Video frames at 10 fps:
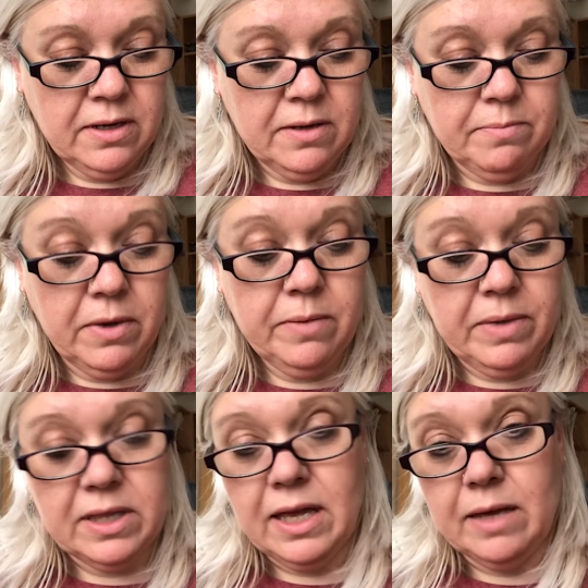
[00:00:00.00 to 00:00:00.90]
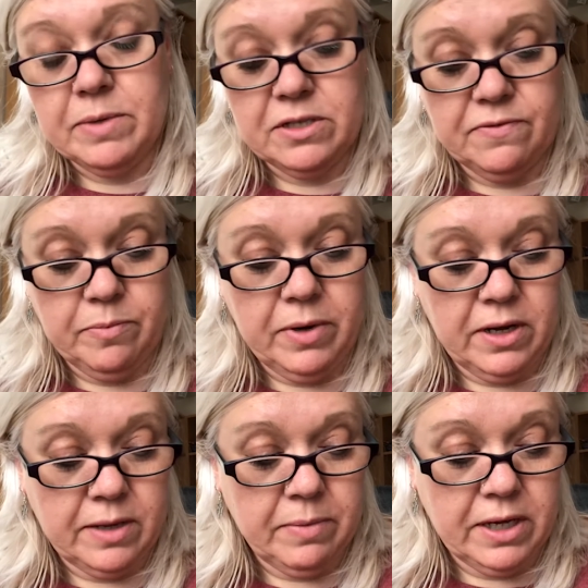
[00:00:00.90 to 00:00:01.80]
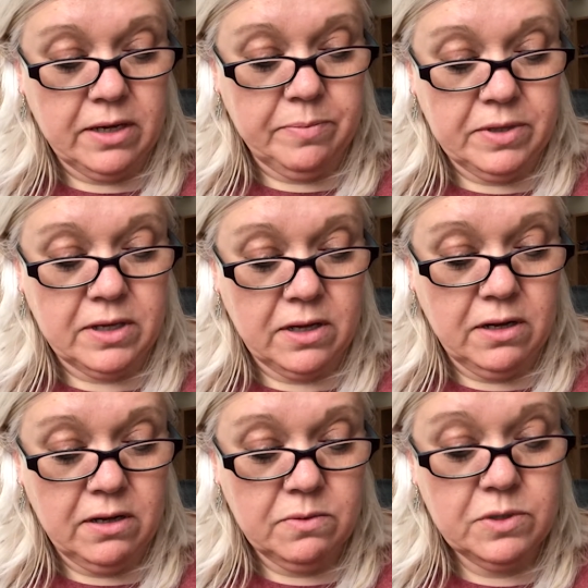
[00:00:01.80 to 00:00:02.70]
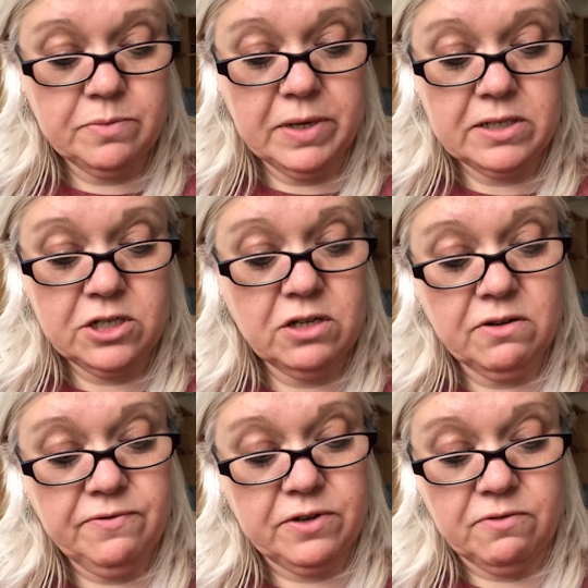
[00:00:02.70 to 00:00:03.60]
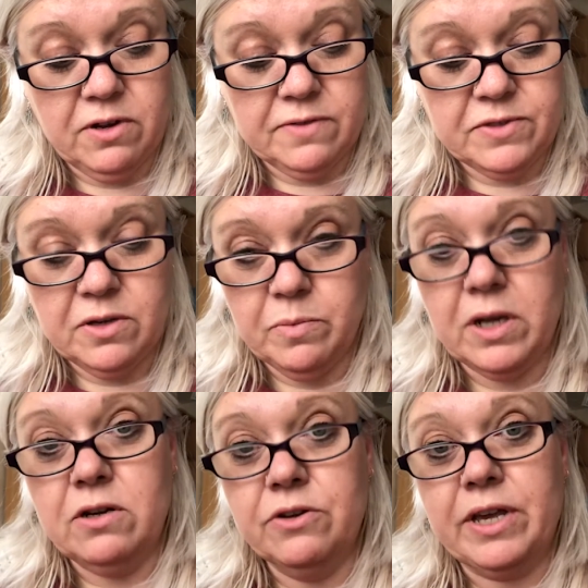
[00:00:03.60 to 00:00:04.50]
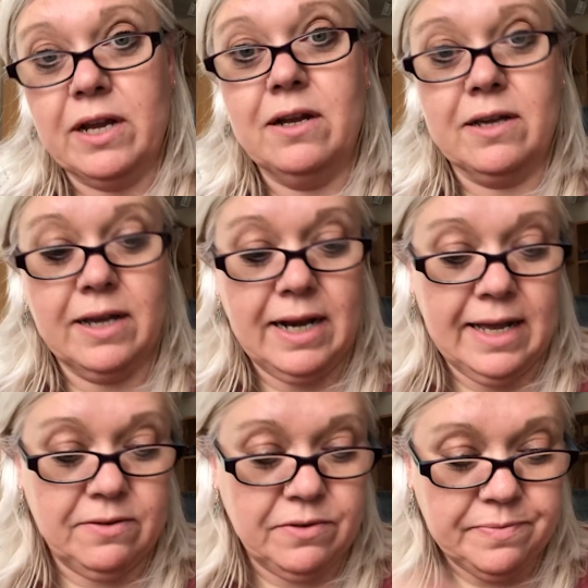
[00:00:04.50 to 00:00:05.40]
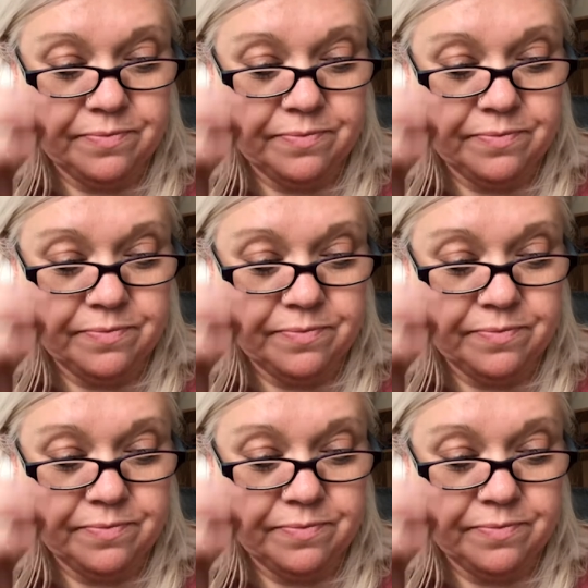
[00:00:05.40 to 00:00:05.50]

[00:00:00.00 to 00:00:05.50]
Mum had the habit of applying makeup in the car, which meant she often arrived somewhere looking like a clown.